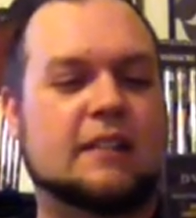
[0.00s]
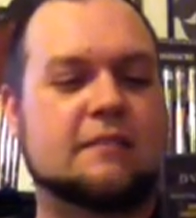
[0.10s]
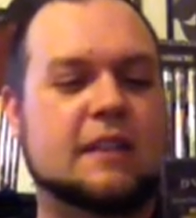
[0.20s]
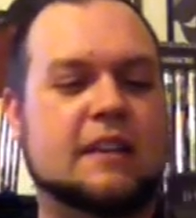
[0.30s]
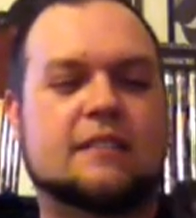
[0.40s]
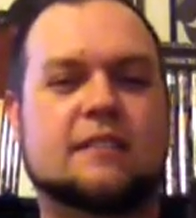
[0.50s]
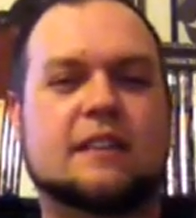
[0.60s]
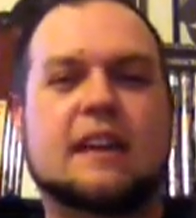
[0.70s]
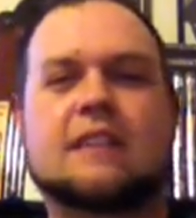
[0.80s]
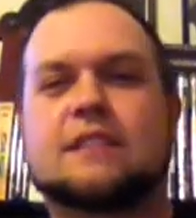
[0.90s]

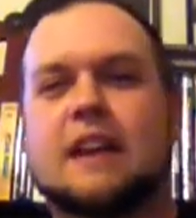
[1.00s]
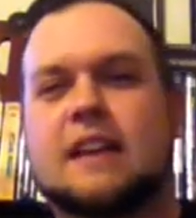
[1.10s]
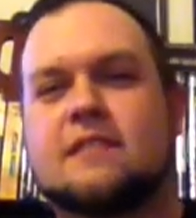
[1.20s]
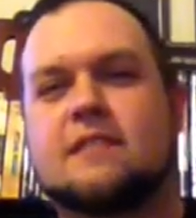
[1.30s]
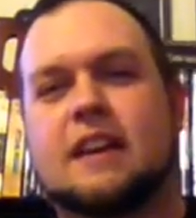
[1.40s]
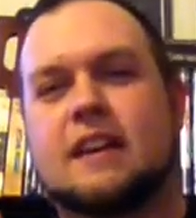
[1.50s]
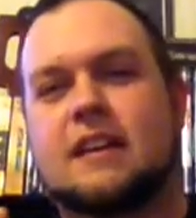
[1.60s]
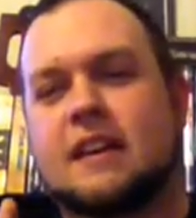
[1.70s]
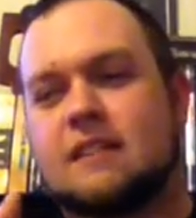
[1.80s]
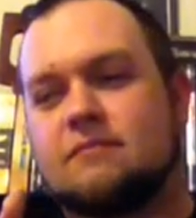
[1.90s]
It actually has
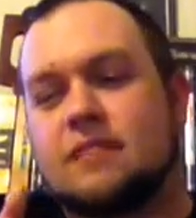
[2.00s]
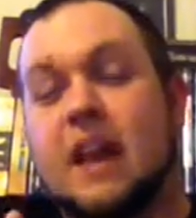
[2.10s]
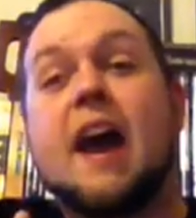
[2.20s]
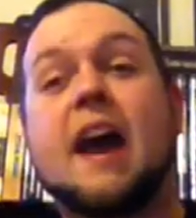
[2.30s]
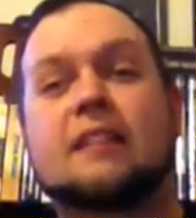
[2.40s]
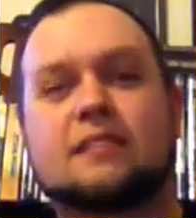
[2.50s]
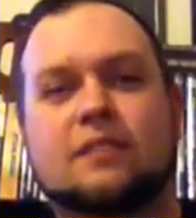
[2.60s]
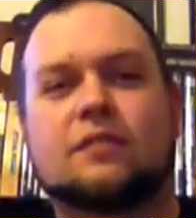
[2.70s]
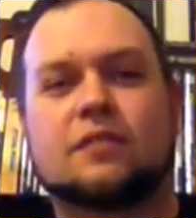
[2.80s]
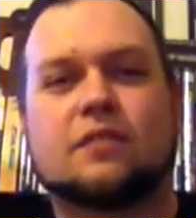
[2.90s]
a cast
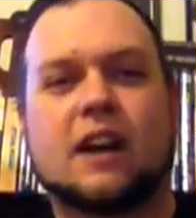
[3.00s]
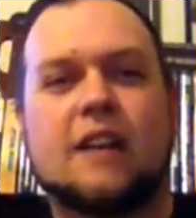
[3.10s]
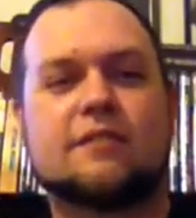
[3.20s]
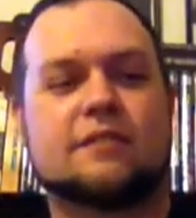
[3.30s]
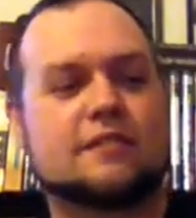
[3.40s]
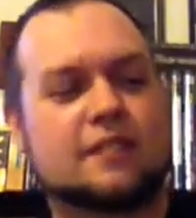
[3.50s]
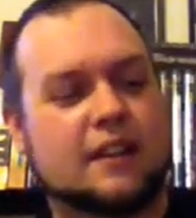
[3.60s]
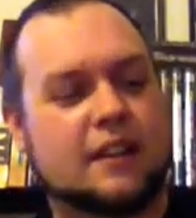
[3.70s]
of survivors.